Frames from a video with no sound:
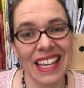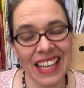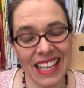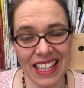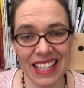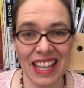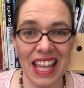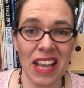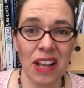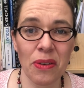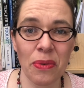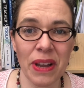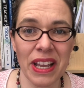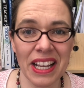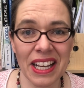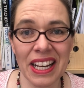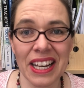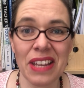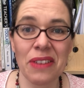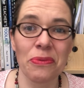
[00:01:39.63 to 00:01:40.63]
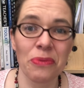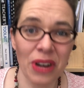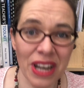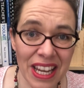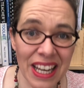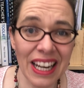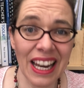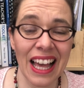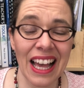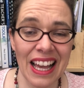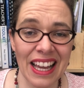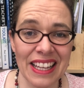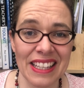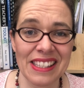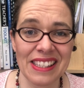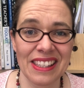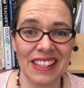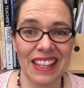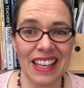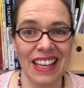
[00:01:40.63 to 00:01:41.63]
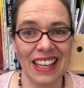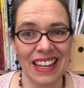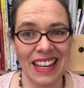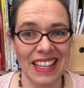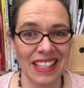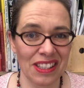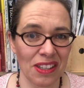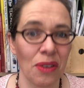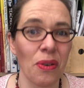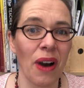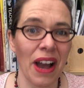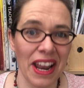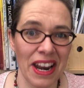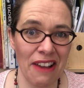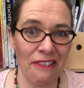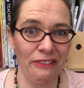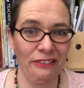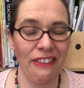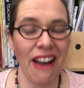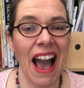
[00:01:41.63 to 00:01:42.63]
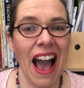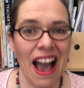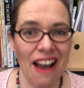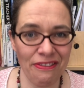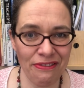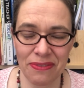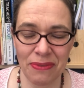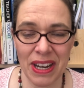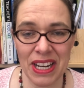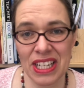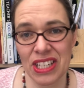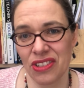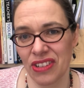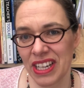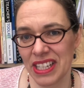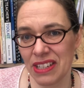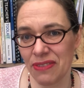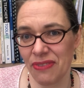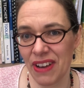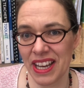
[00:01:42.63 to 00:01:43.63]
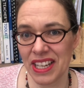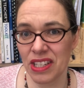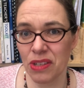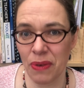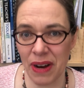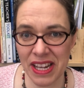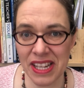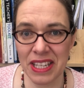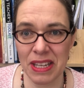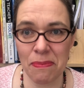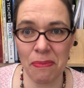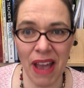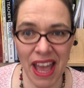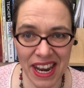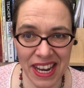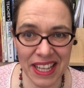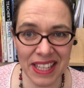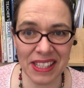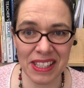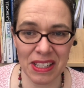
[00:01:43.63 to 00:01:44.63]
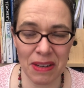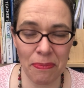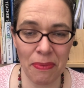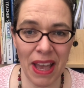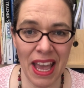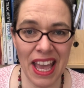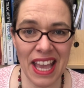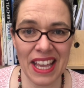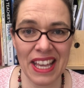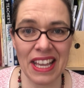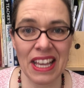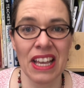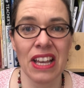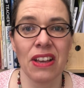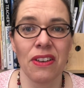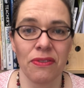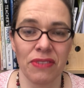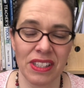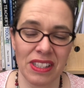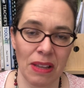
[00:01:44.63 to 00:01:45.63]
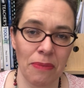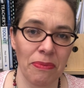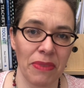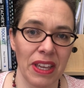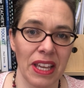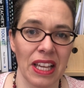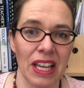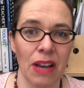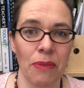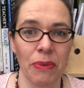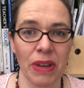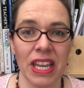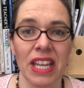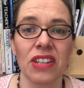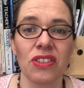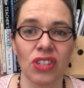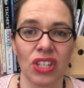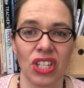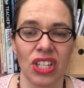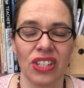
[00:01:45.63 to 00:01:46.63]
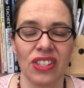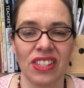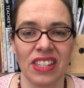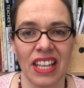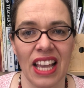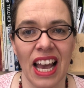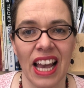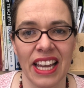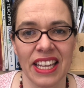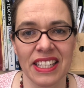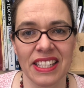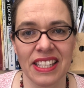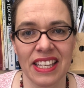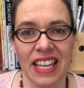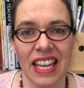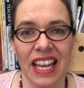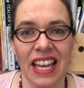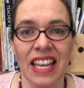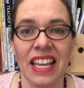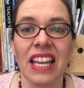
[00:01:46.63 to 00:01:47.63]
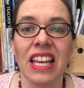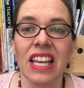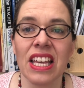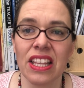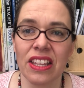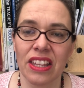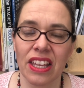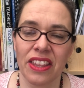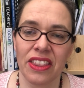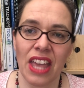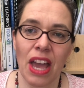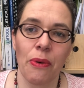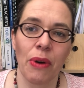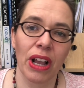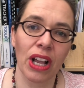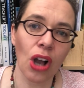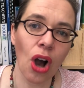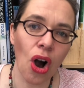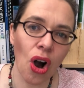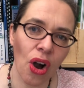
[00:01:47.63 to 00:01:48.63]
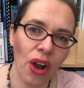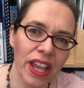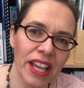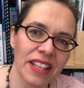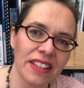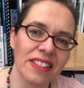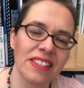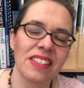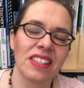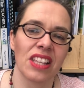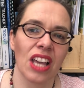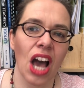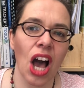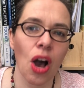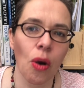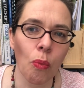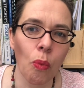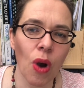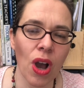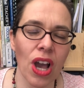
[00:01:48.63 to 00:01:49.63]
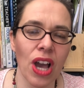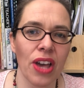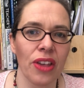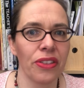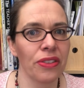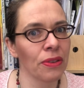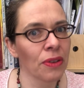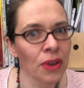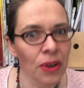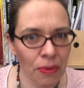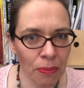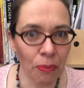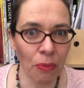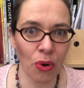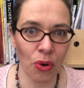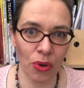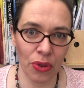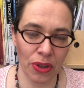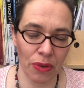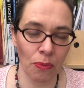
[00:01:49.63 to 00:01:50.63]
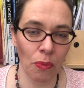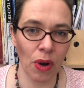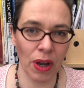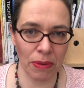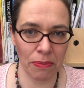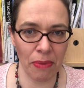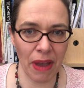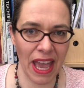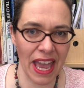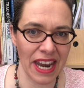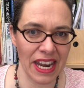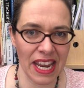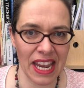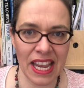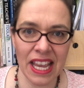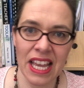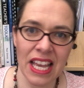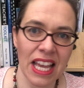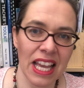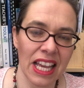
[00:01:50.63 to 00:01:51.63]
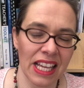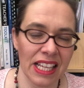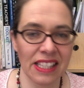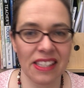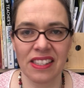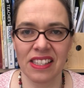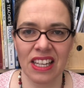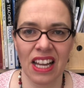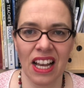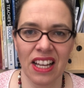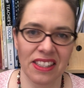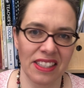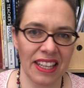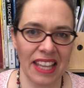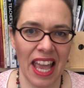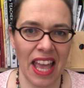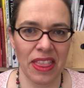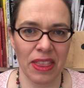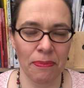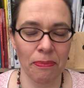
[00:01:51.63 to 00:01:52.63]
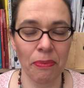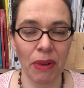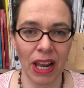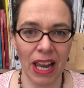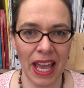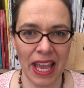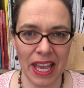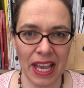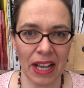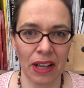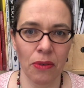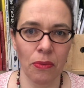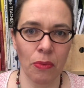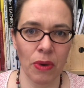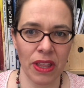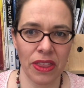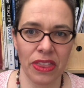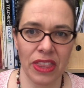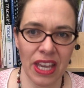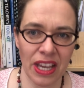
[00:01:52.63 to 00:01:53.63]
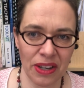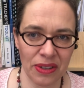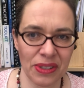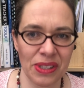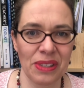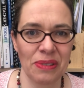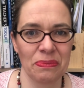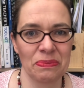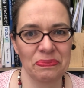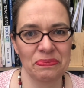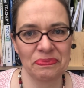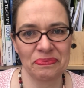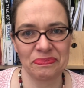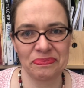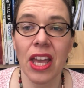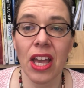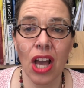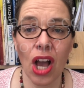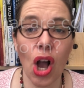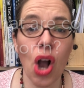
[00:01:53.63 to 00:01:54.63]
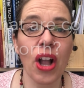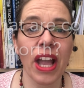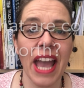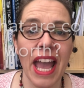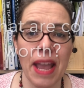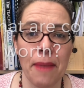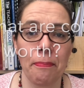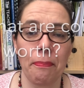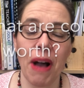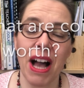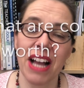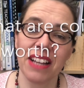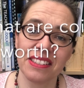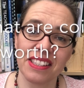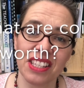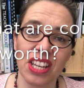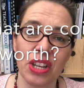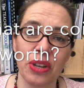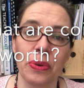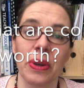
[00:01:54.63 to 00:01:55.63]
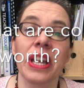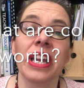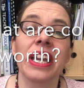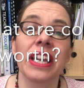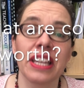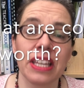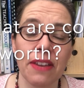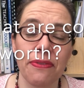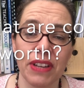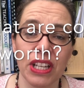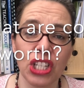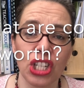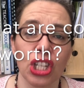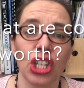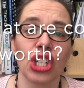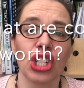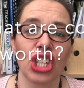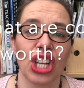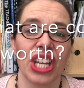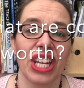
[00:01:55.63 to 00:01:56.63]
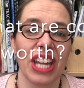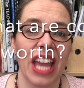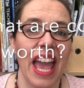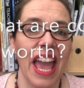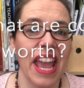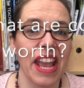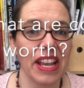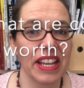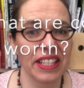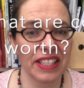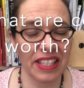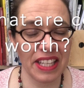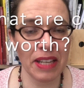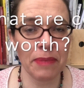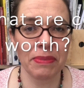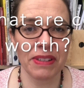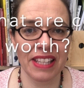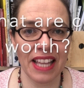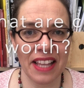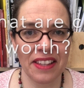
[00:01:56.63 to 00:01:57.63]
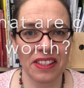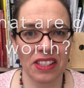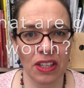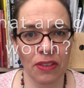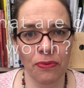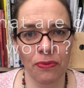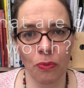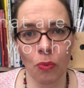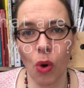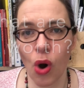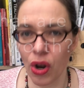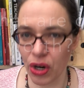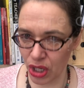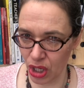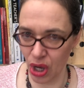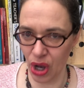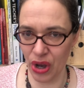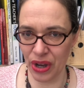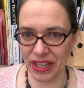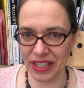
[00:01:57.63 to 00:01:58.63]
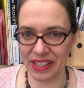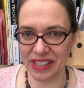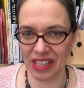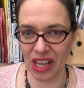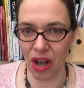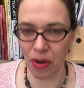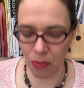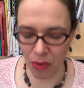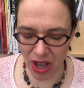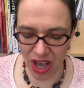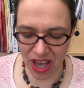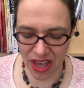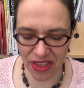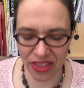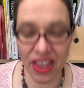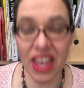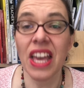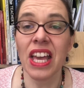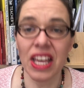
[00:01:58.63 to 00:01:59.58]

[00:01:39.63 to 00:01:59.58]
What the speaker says: And they quickly realise that it's quite a faff when you're trying to find 20 pennies to pay for something, and we introduce the idea that there are coins that are worth more than 1 penny and start to get them playing with those. Okay, part 2, giving children a deep sense of what coins are worth.